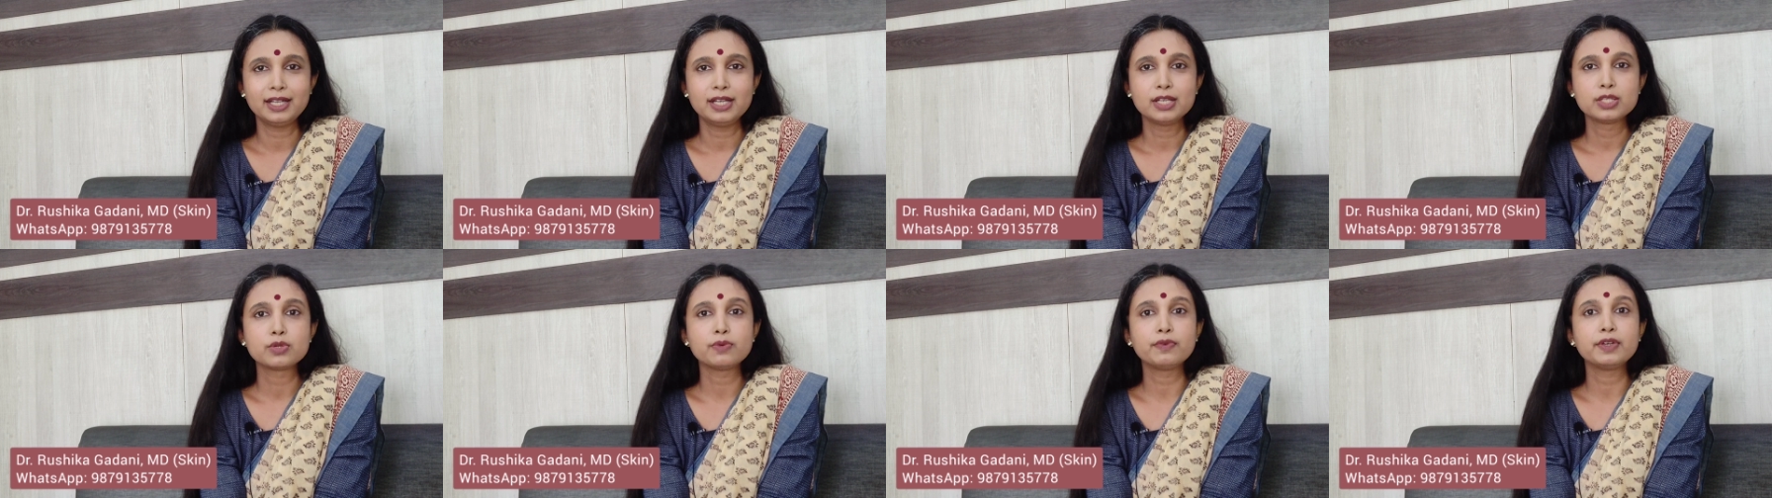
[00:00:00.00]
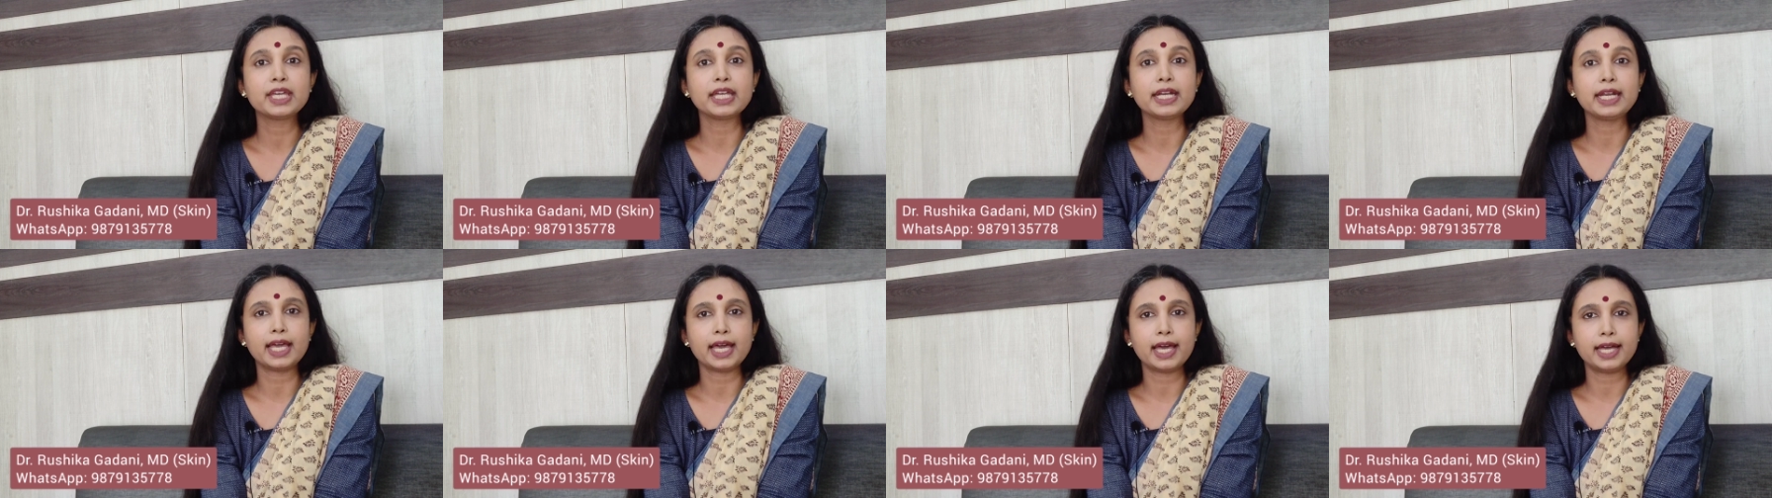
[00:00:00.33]
So we
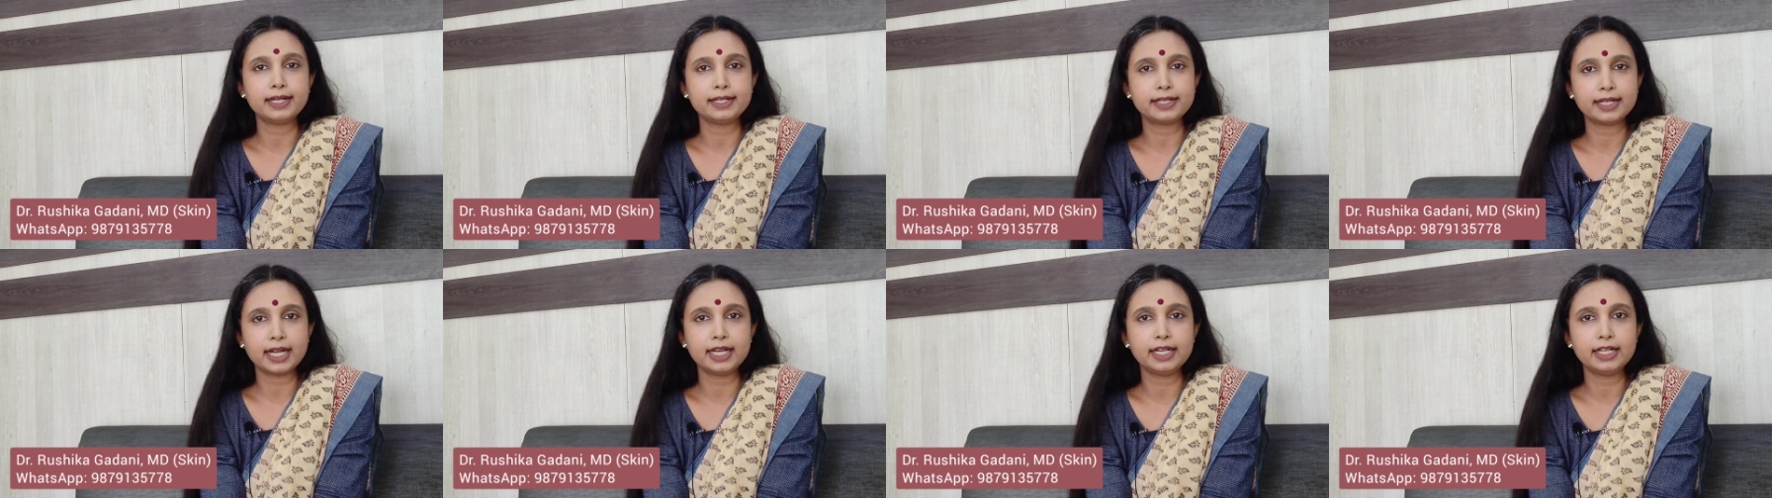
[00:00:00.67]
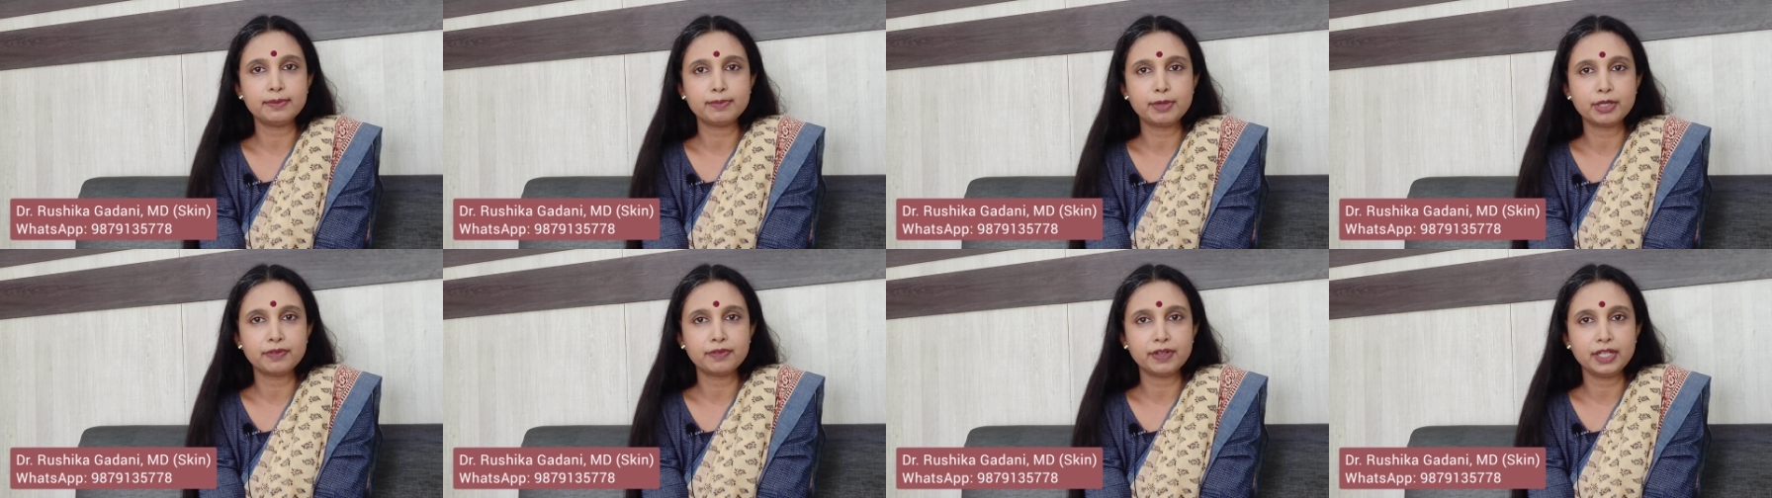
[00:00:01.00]
can air
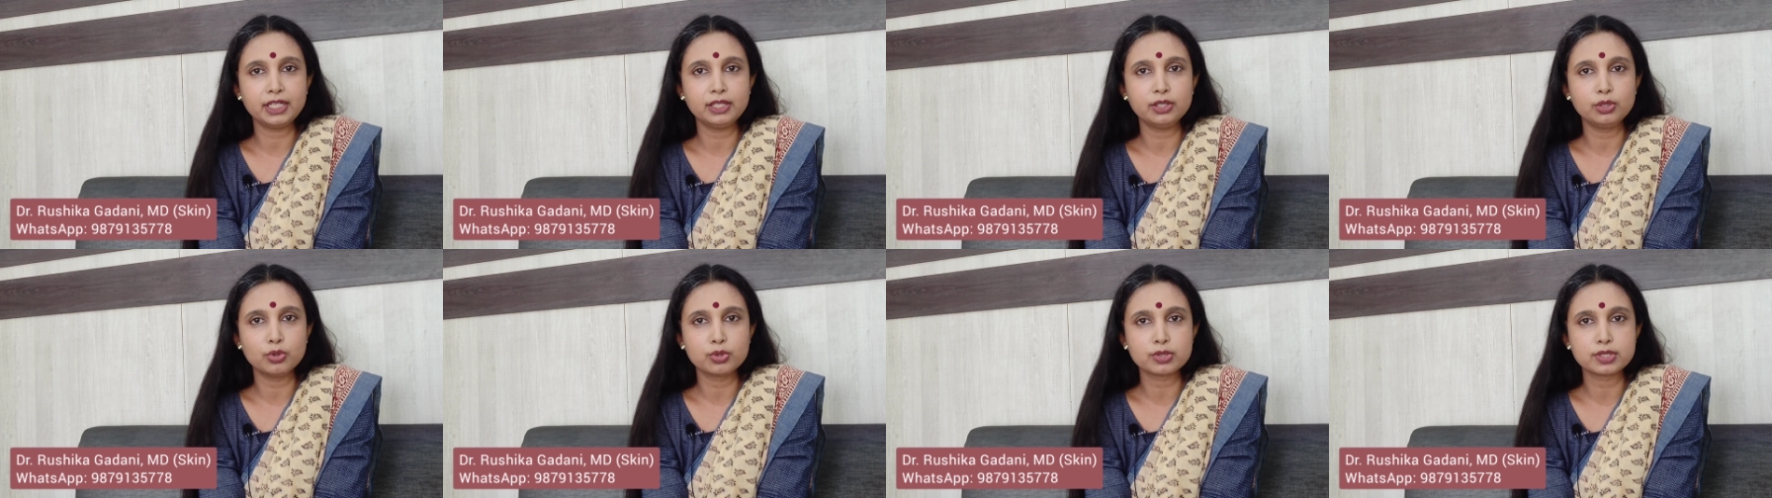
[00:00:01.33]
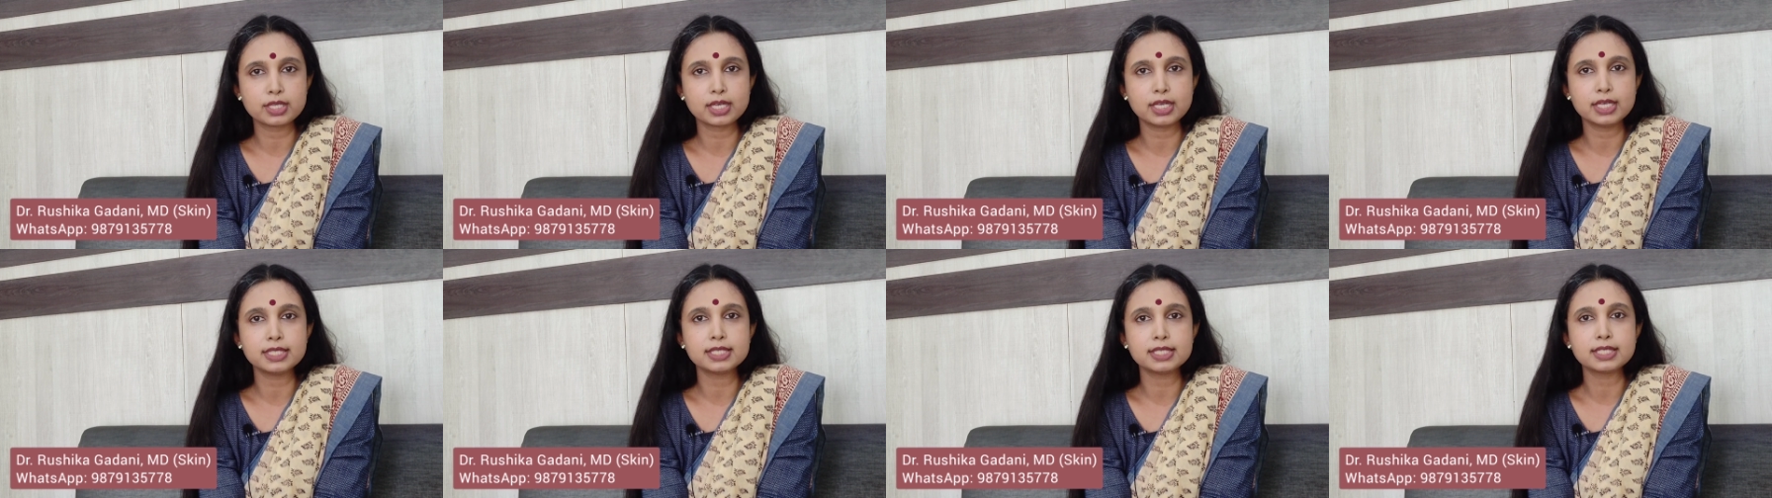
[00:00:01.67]
dry it between
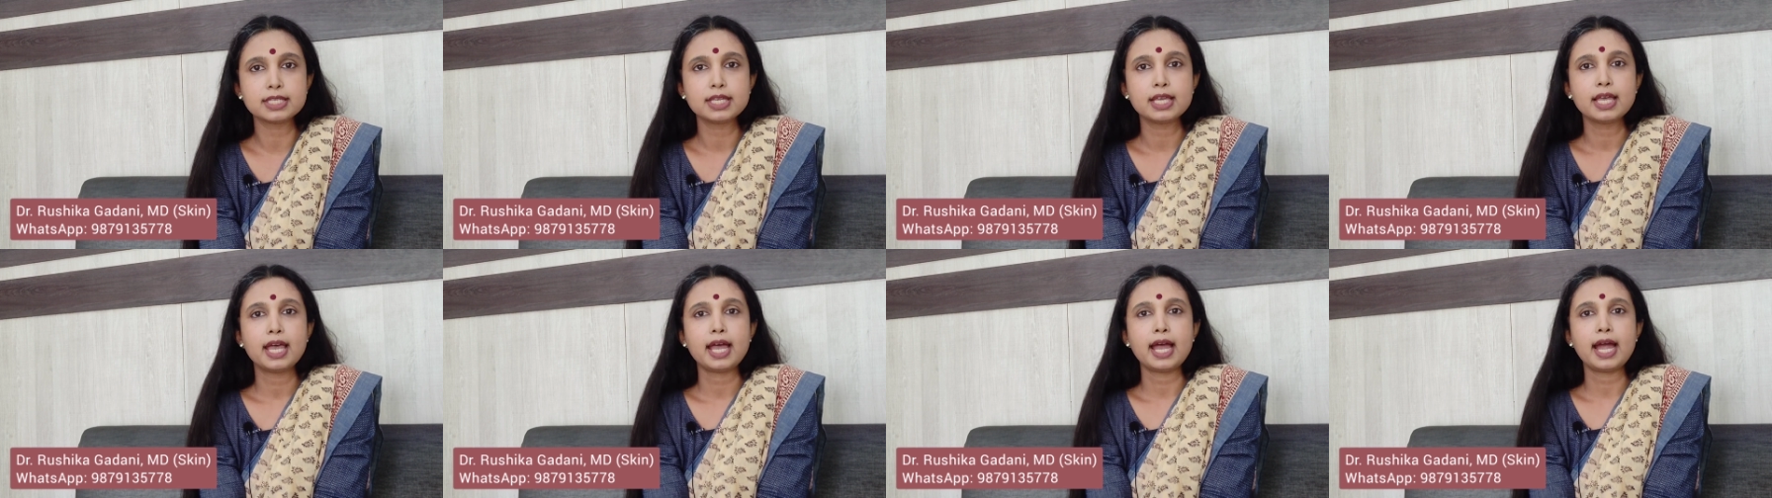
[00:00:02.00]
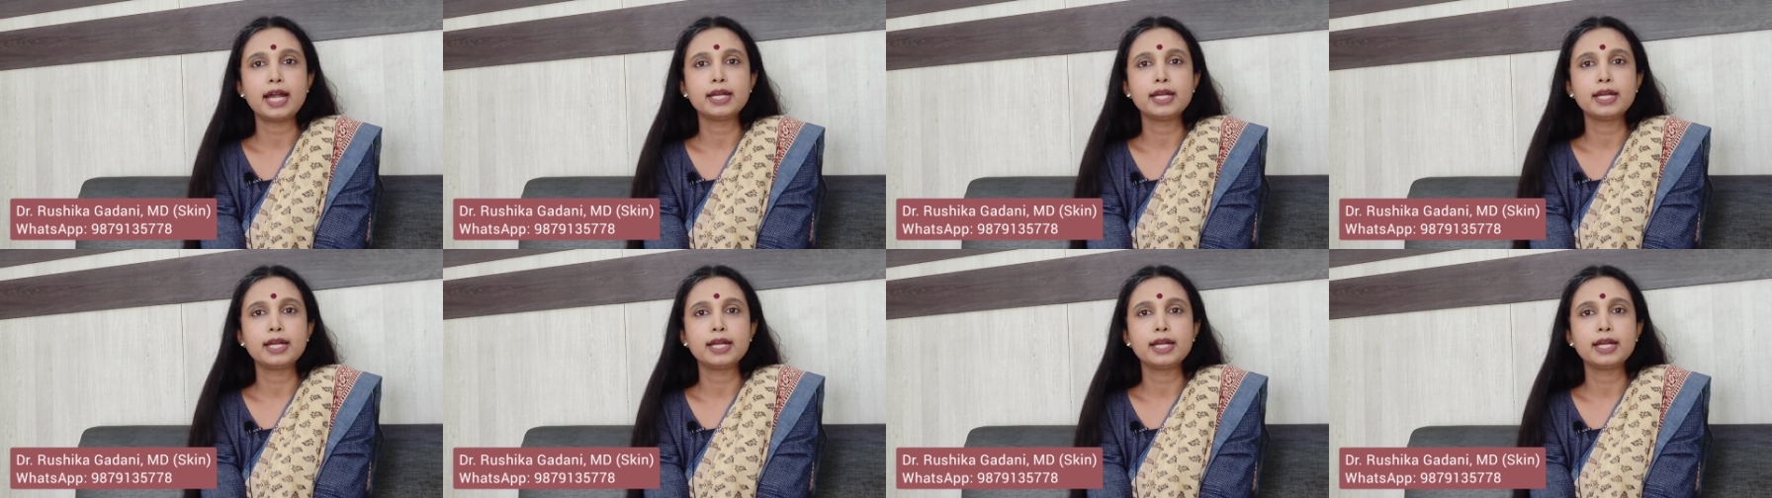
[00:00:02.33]
uses